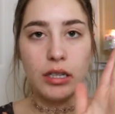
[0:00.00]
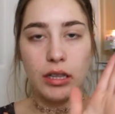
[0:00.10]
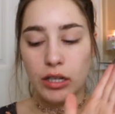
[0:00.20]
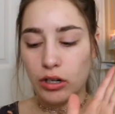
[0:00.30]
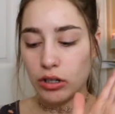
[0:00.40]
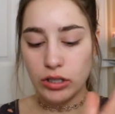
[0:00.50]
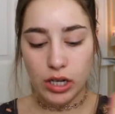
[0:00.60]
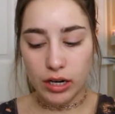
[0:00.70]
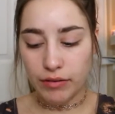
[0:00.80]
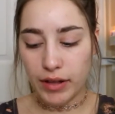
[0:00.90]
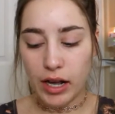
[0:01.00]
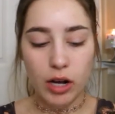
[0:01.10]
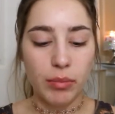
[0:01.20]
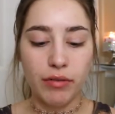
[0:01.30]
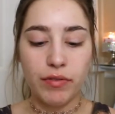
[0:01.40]
a little dot of that
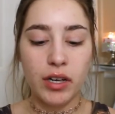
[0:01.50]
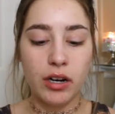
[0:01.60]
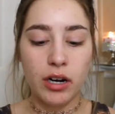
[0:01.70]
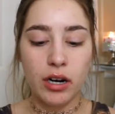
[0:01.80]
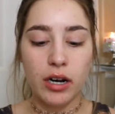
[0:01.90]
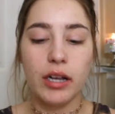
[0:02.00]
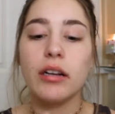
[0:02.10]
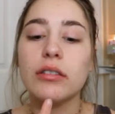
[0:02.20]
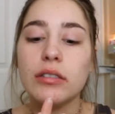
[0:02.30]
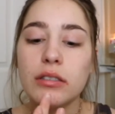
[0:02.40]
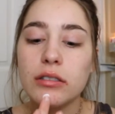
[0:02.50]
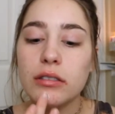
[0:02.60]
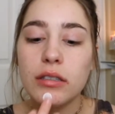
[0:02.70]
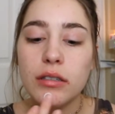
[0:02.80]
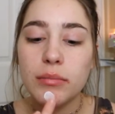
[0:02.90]
on my finger and
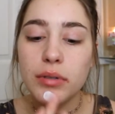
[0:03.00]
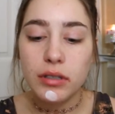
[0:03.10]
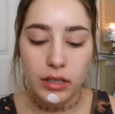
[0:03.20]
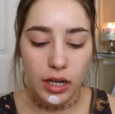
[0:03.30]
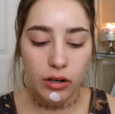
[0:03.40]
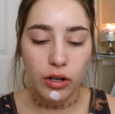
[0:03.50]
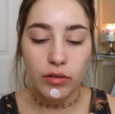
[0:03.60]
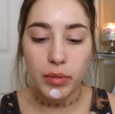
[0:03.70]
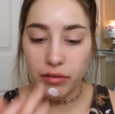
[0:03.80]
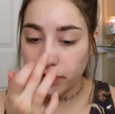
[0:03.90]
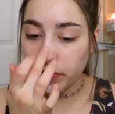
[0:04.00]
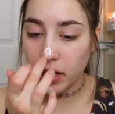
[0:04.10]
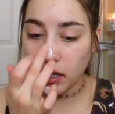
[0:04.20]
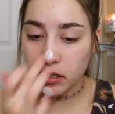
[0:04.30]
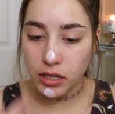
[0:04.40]
just put that all over my
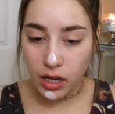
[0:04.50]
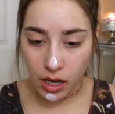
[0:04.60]
face.